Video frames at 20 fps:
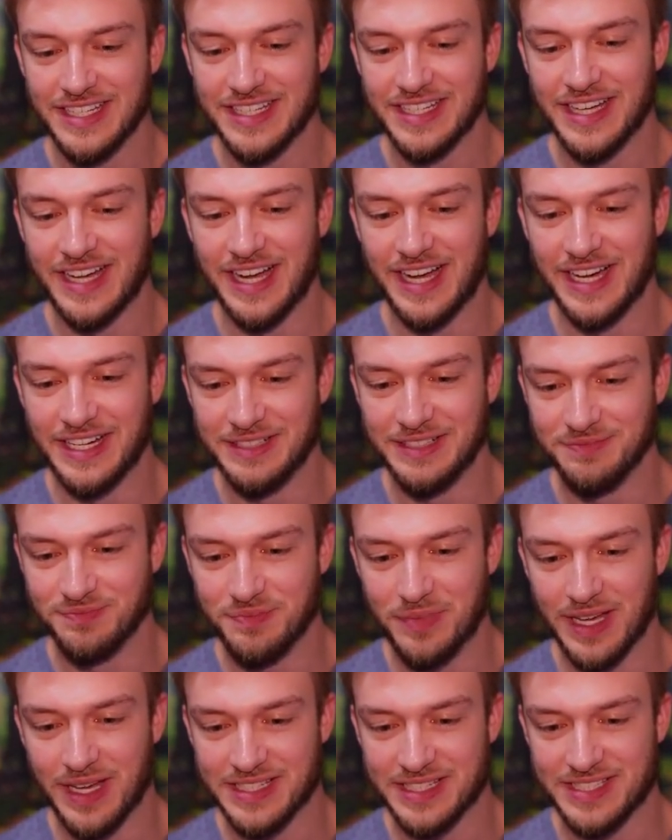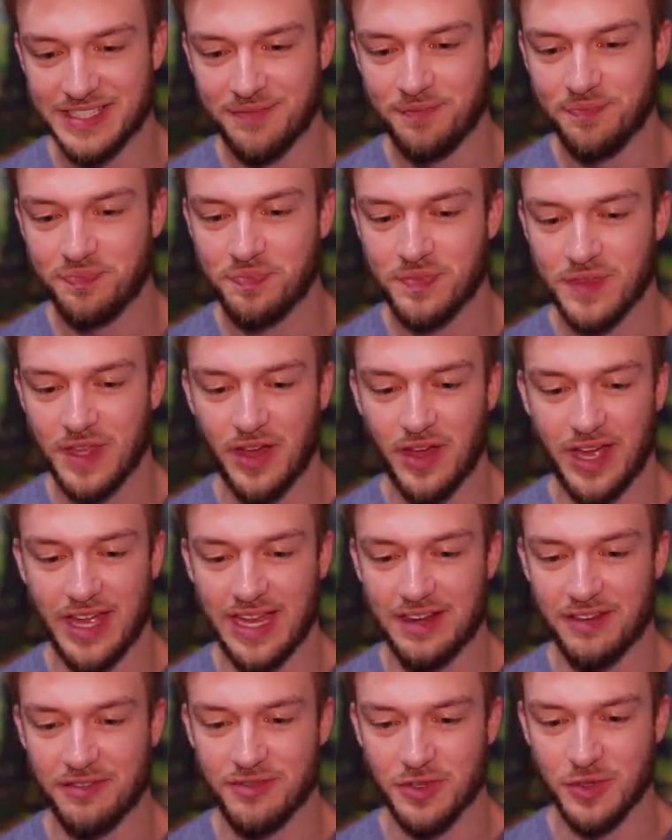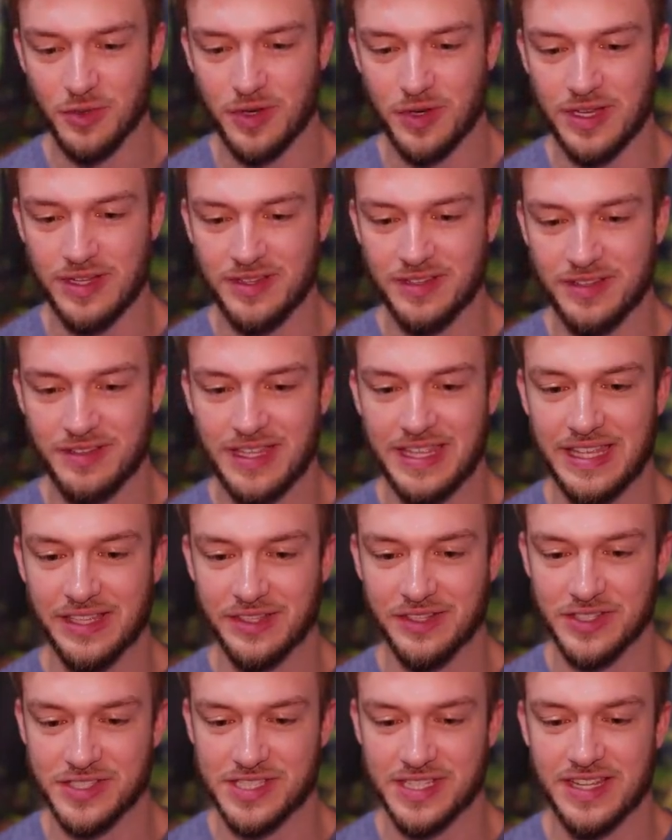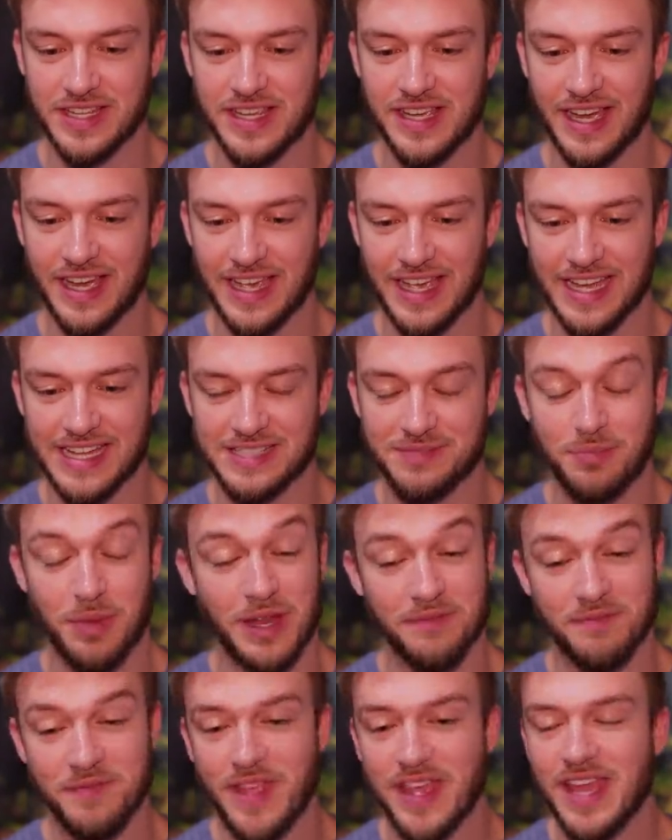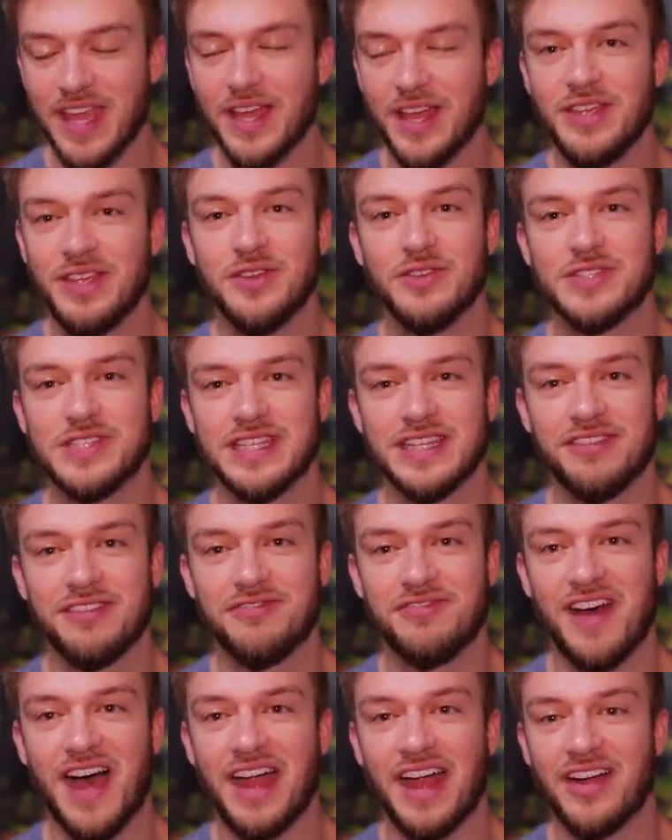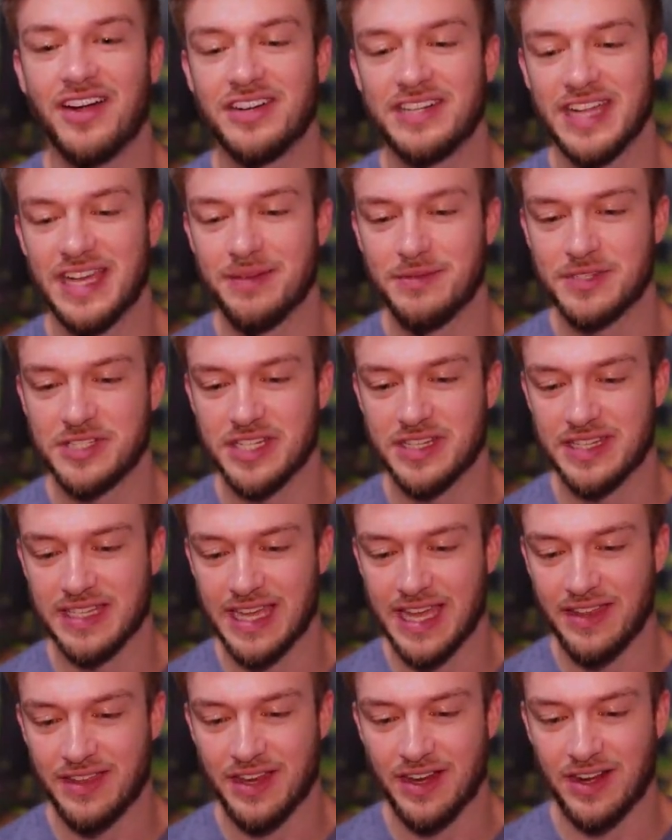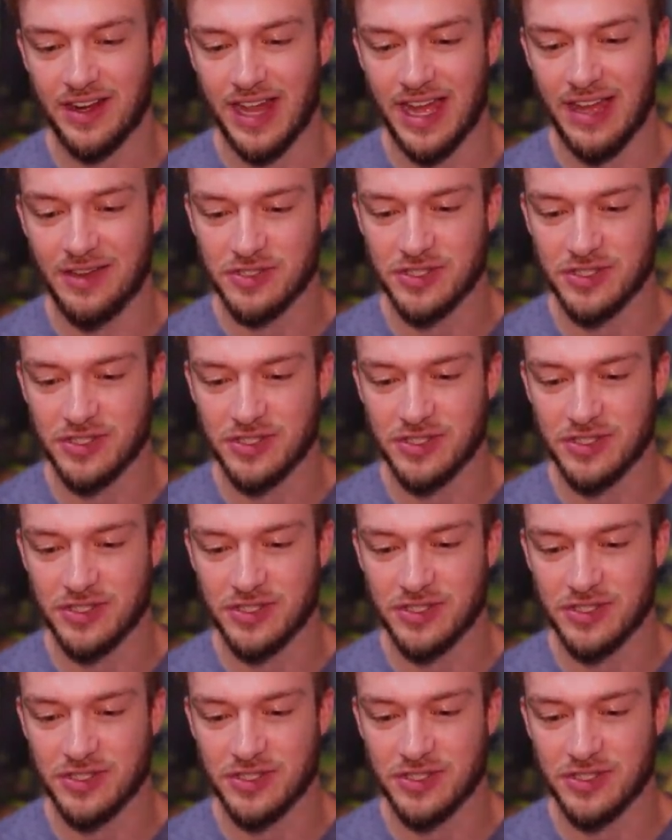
um, but well, I had a few heals, I guess, but using the fire damage at the end there allows you